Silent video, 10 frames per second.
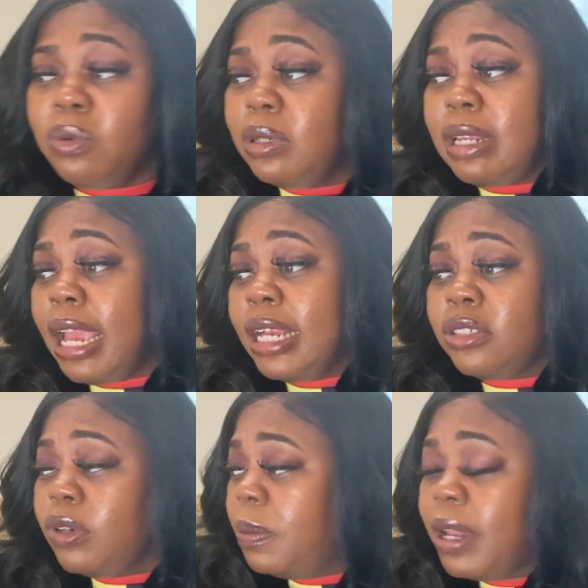dad
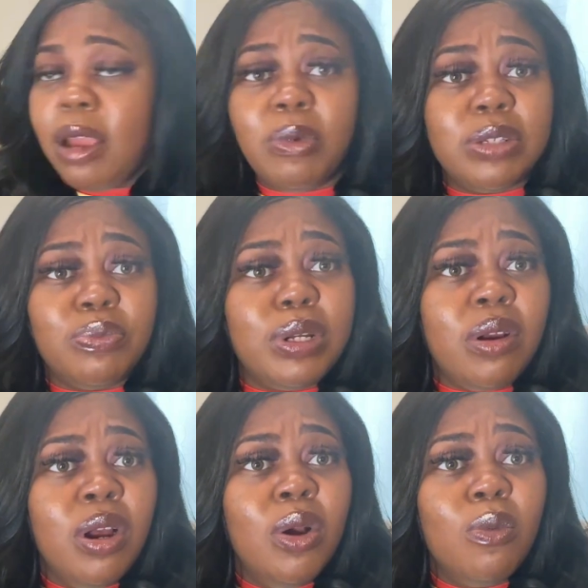trip? Like, what's
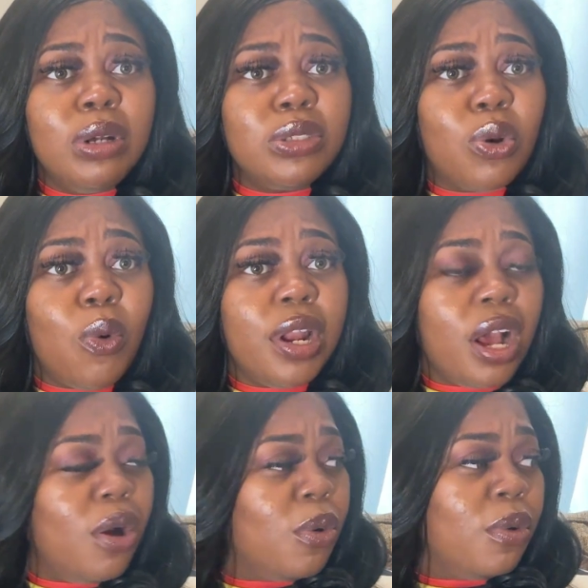wrong? What's going
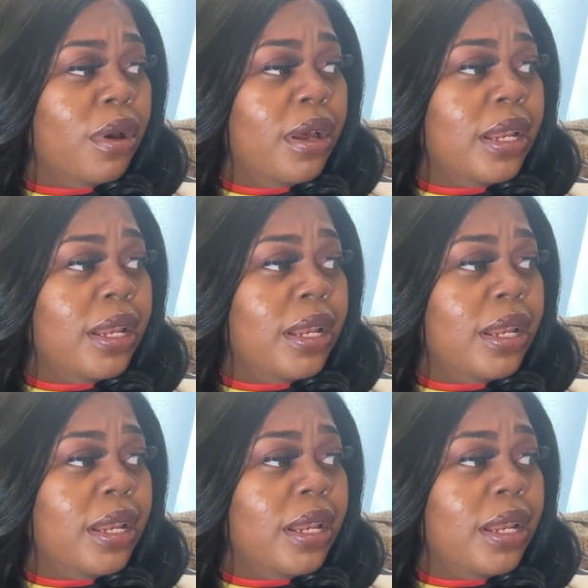on?